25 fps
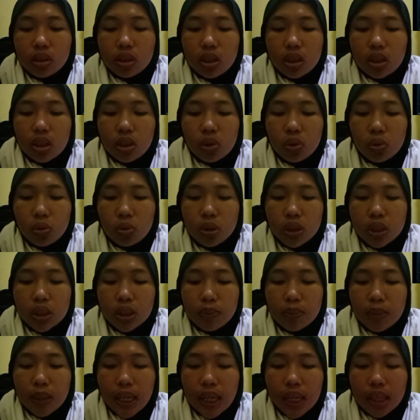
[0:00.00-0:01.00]
the
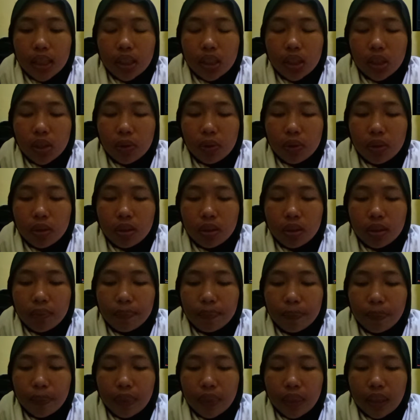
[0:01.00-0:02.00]
UCB and their
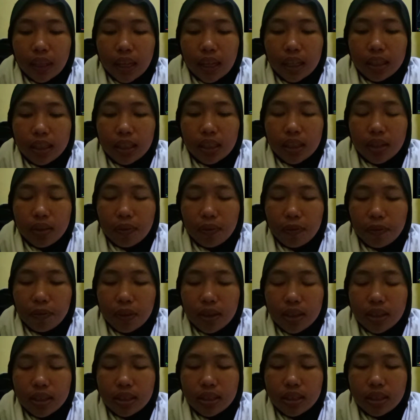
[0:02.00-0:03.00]
and the
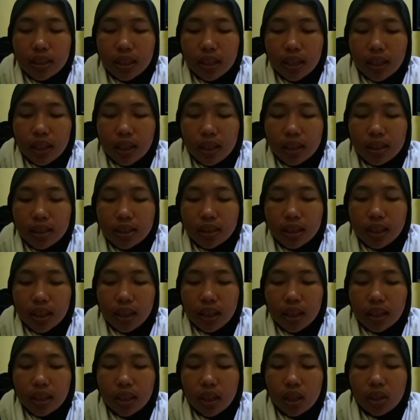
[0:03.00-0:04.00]
first that
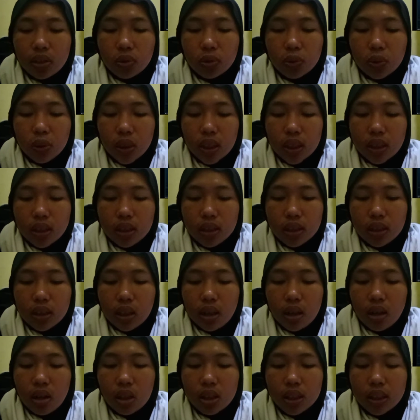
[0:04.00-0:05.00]
say countries
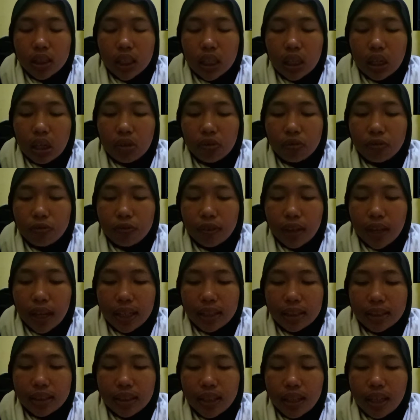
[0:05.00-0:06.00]
the holding of
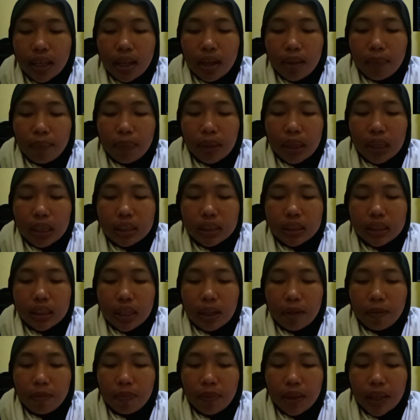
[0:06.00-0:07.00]
wine.
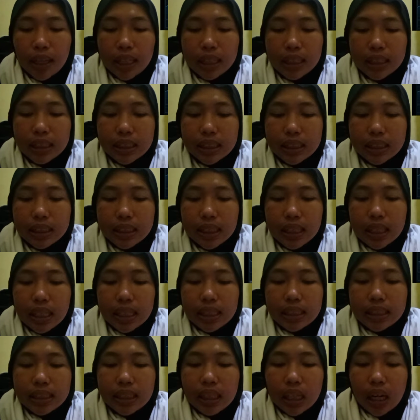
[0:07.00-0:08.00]
Museum is
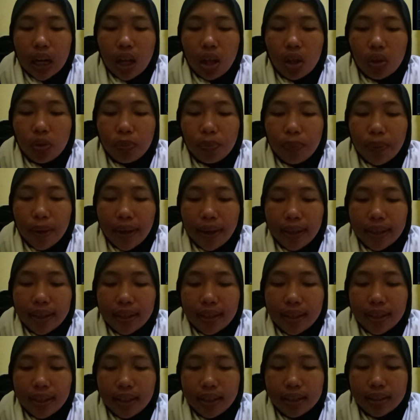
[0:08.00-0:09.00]
told
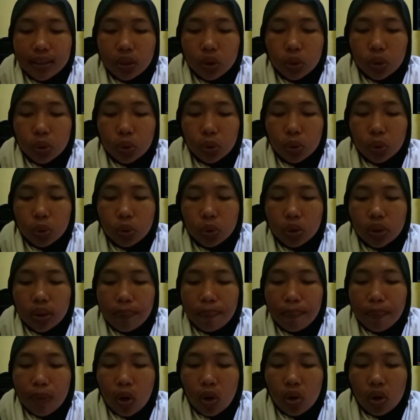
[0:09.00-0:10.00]
back to
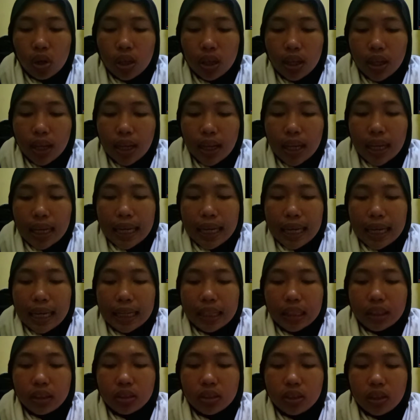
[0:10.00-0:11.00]
more
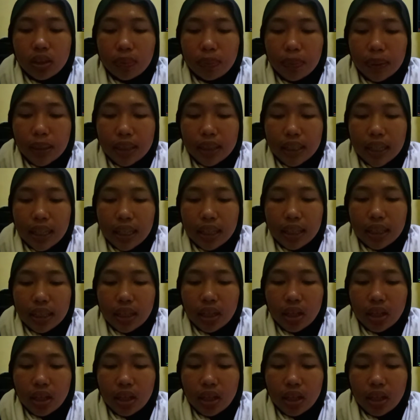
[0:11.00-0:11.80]
influence in